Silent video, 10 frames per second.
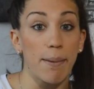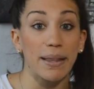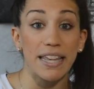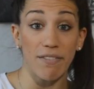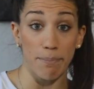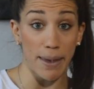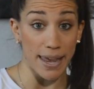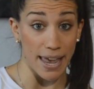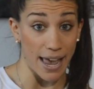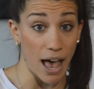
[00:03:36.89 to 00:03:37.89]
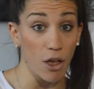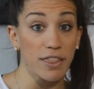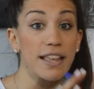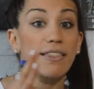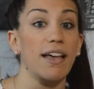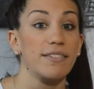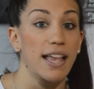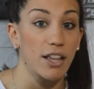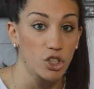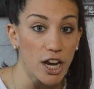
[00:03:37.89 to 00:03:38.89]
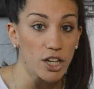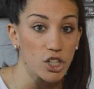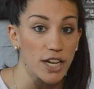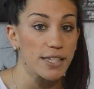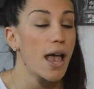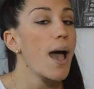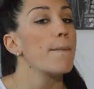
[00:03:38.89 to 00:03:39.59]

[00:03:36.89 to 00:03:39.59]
I believe in making healthy lifestyle changes,